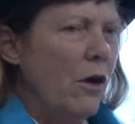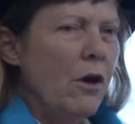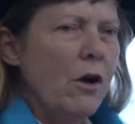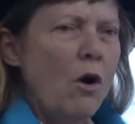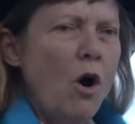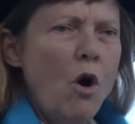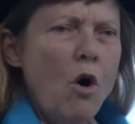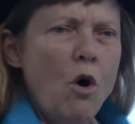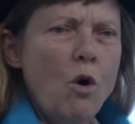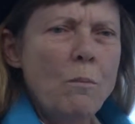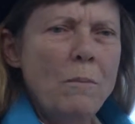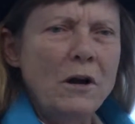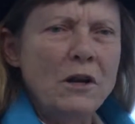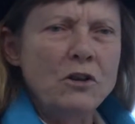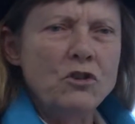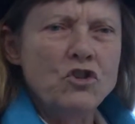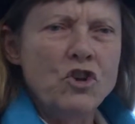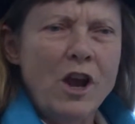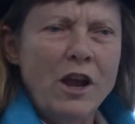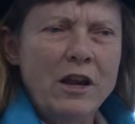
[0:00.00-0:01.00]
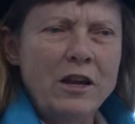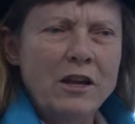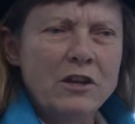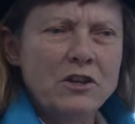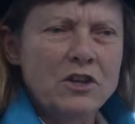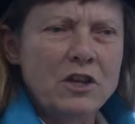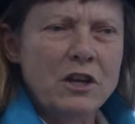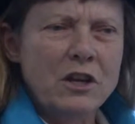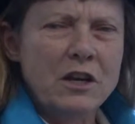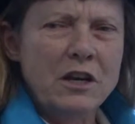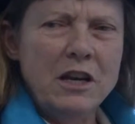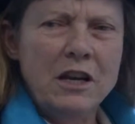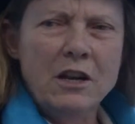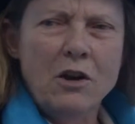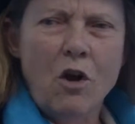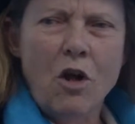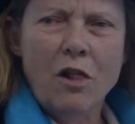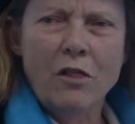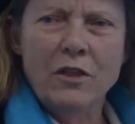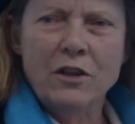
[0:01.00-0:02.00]
Oh, but China's going to need
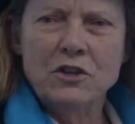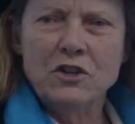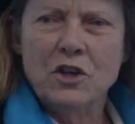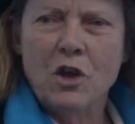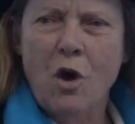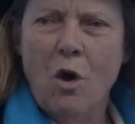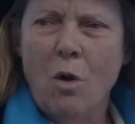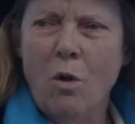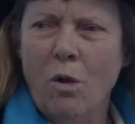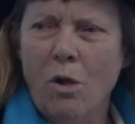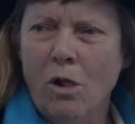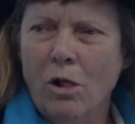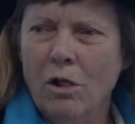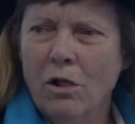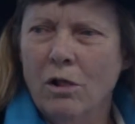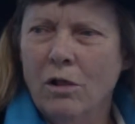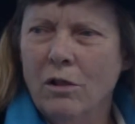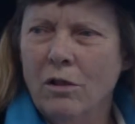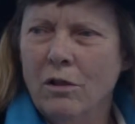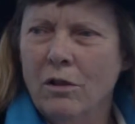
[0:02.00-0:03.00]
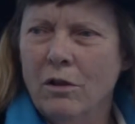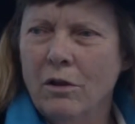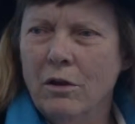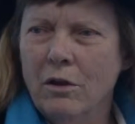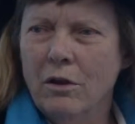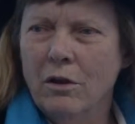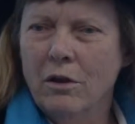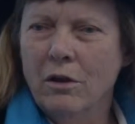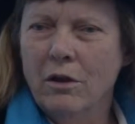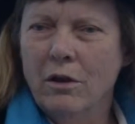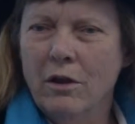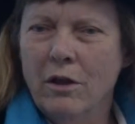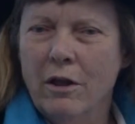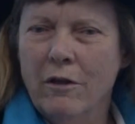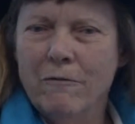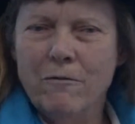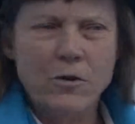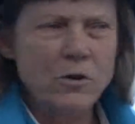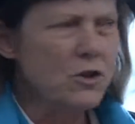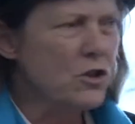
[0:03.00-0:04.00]
all this coal.
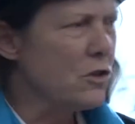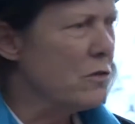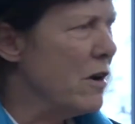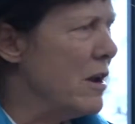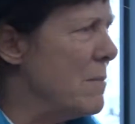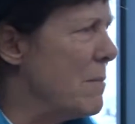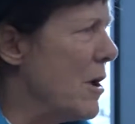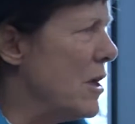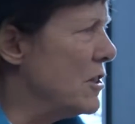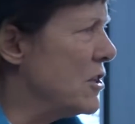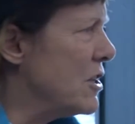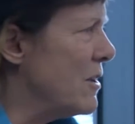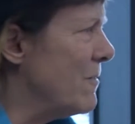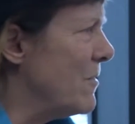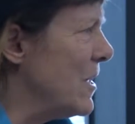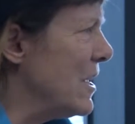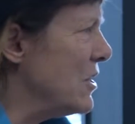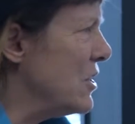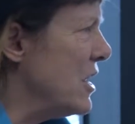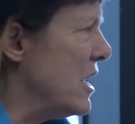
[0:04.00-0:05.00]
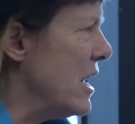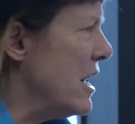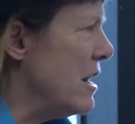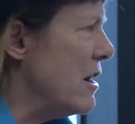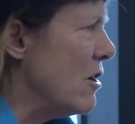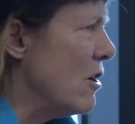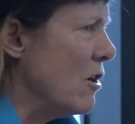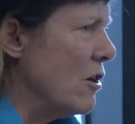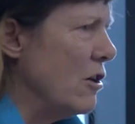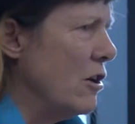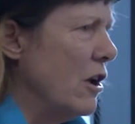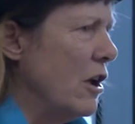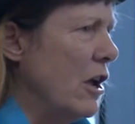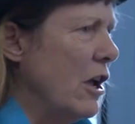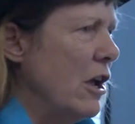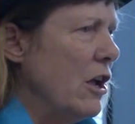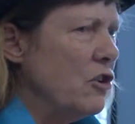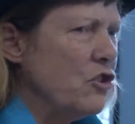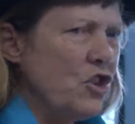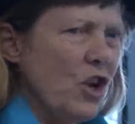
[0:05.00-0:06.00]
First 3 months of this year,
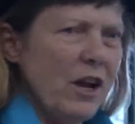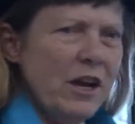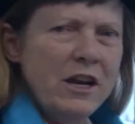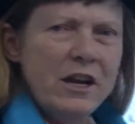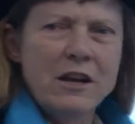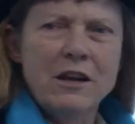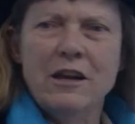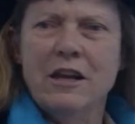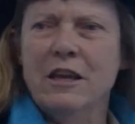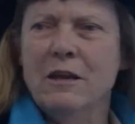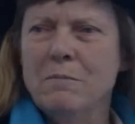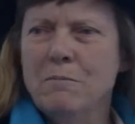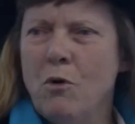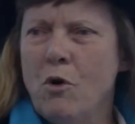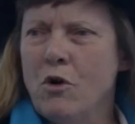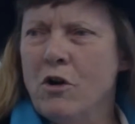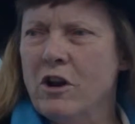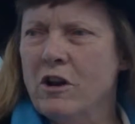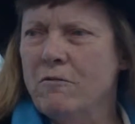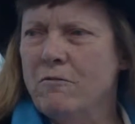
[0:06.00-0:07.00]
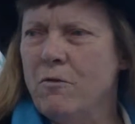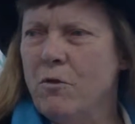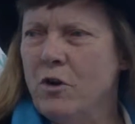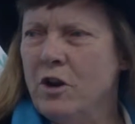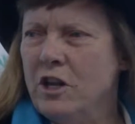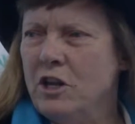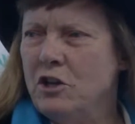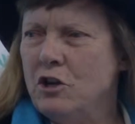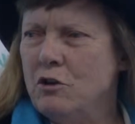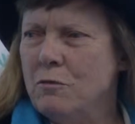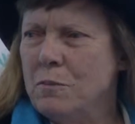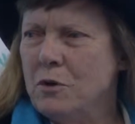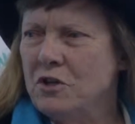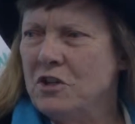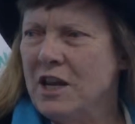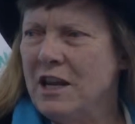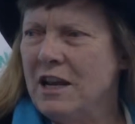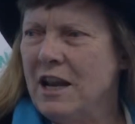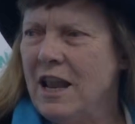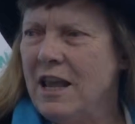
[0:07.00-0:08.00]
China imported 42%
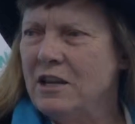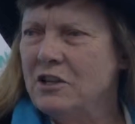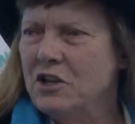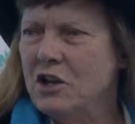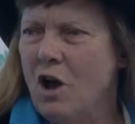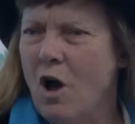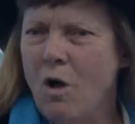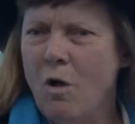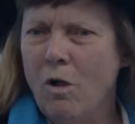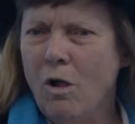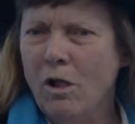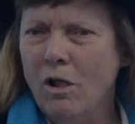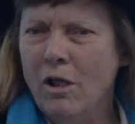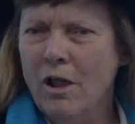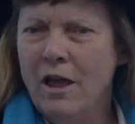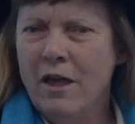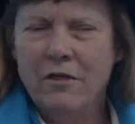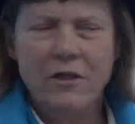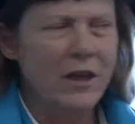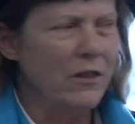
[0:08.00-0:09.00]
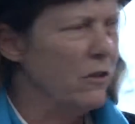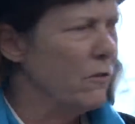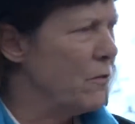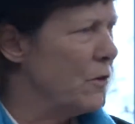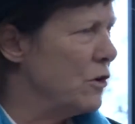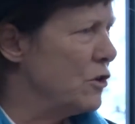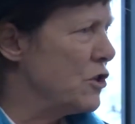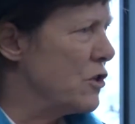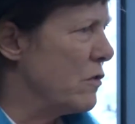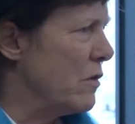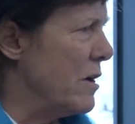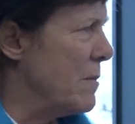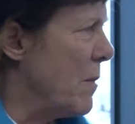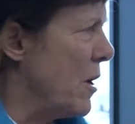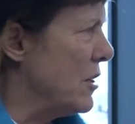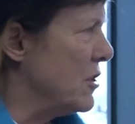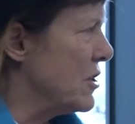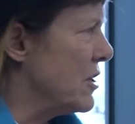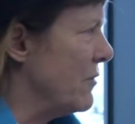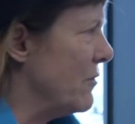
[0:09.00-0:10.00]
less coal than the first 3
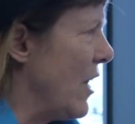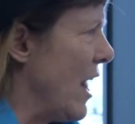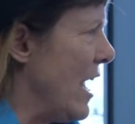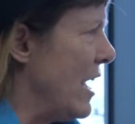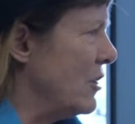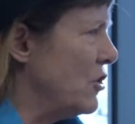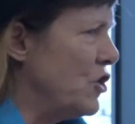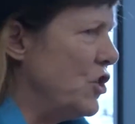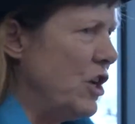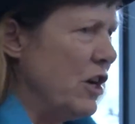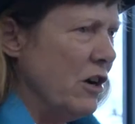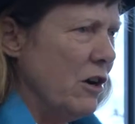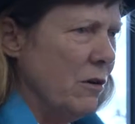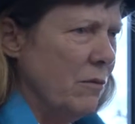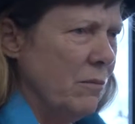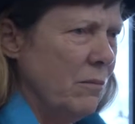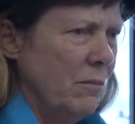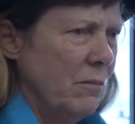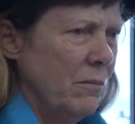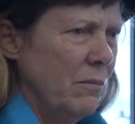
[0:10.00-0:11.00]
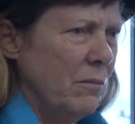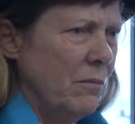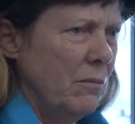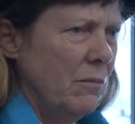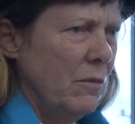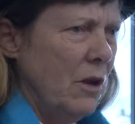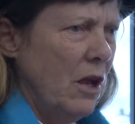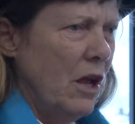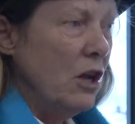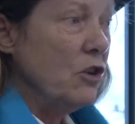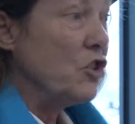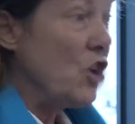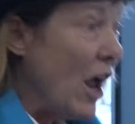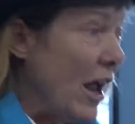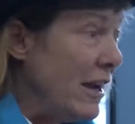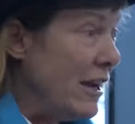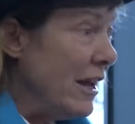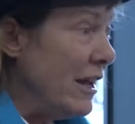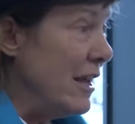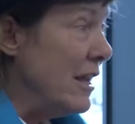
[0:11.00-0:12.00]
months of last year.
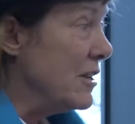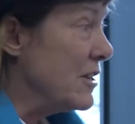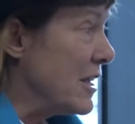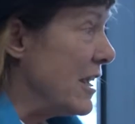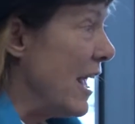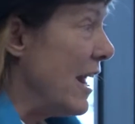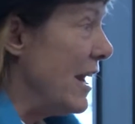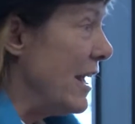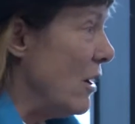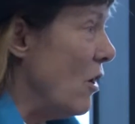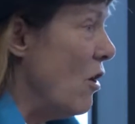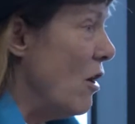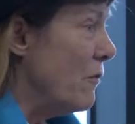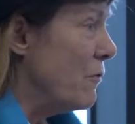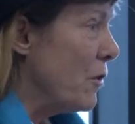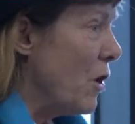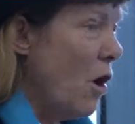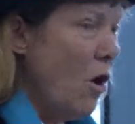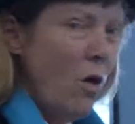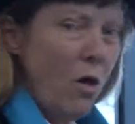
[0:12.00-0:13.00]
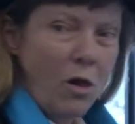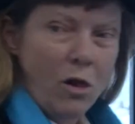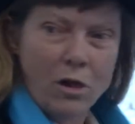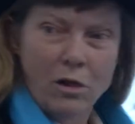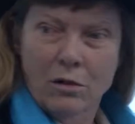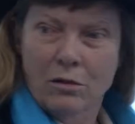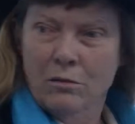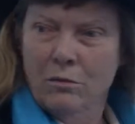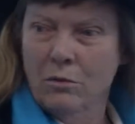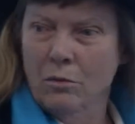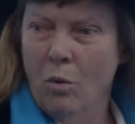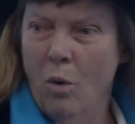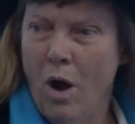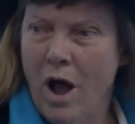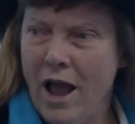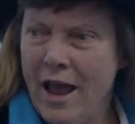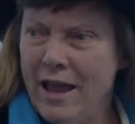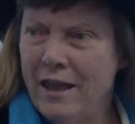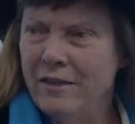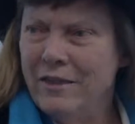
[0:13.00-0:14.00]
China is getting off coal.
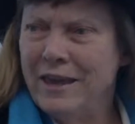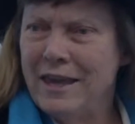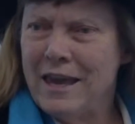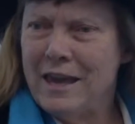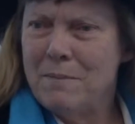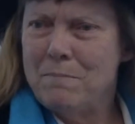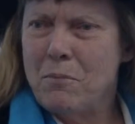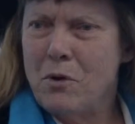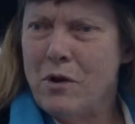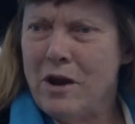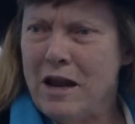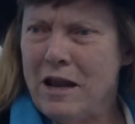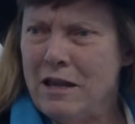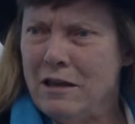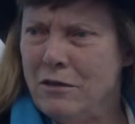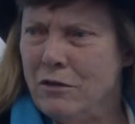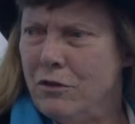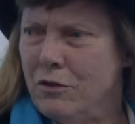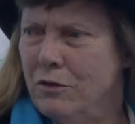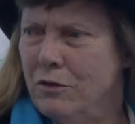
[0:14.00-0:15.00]
Why? They can't breathe.